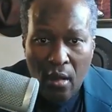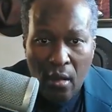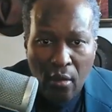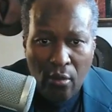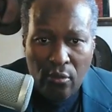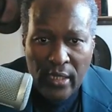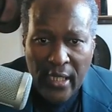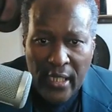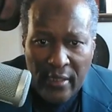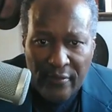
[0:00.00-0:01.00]
Oh, what I
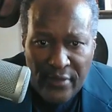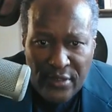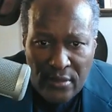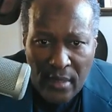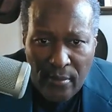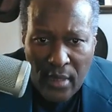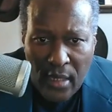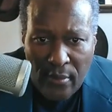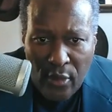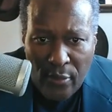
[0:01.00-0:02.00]
have here, some I'm,
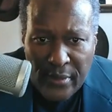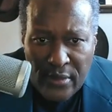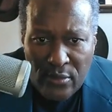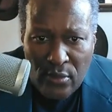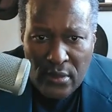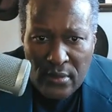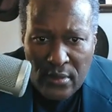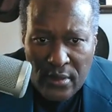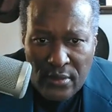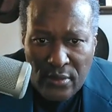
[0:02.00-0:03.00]
I'm hoping one
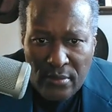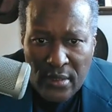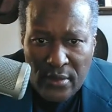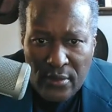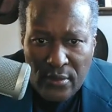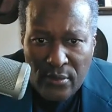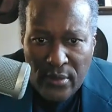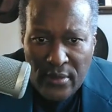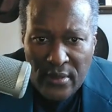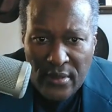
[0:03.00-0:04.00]
day to meet you in
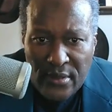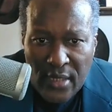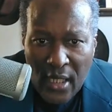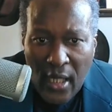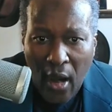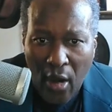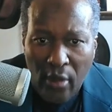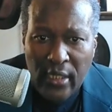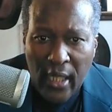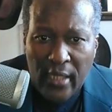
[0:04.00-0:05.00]
these. Oh
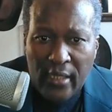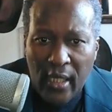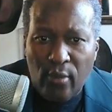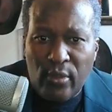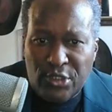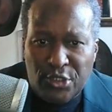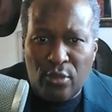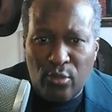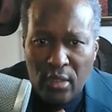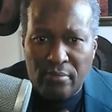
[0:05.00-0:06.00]
yeah, yeah, we sure
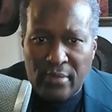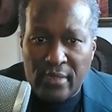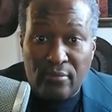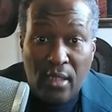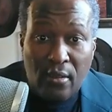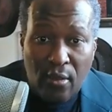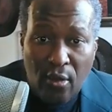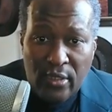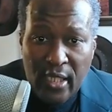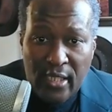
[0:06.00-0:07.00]
will meet. Oh,
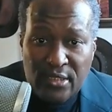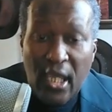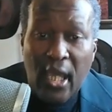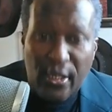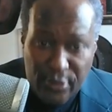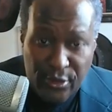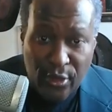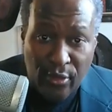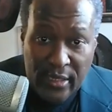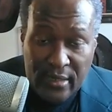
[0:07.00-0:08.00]
yes. How are you
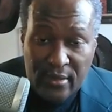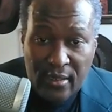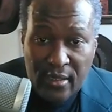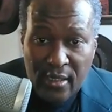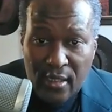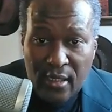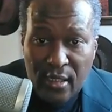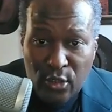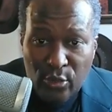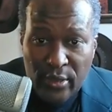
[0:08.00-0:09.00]
doing? Uh,
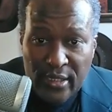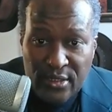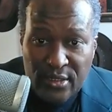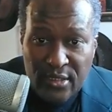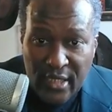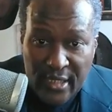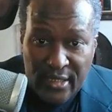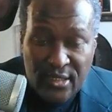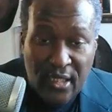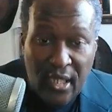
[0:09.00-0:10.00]
Louise.
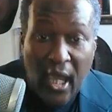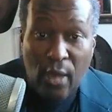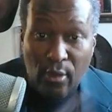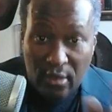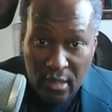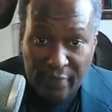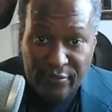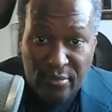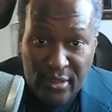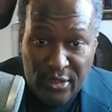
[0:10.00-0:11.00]
Yes. I would love
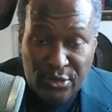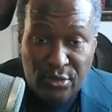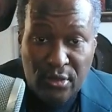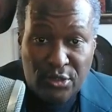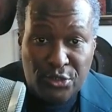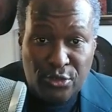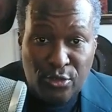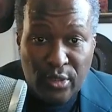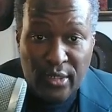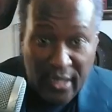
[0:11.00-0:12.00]
to meet you. Sure
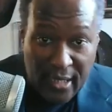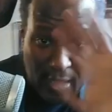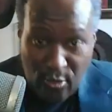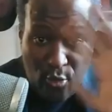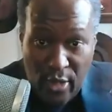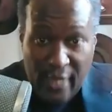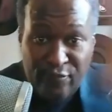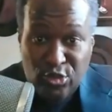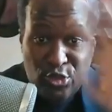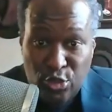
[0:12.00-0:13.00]
would. And I'm a wave
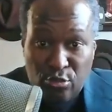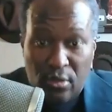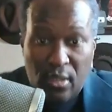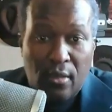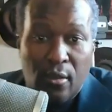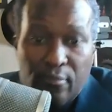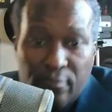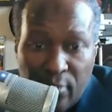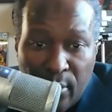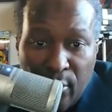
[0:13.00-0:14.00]
to you. Oh,
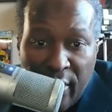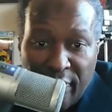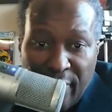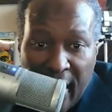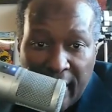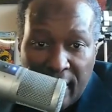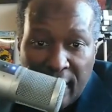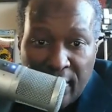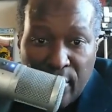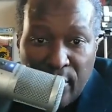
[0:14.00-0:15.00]
and wave back.
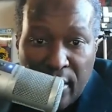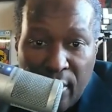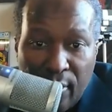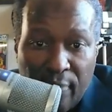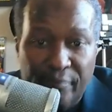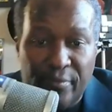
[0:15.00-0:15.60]
There we go.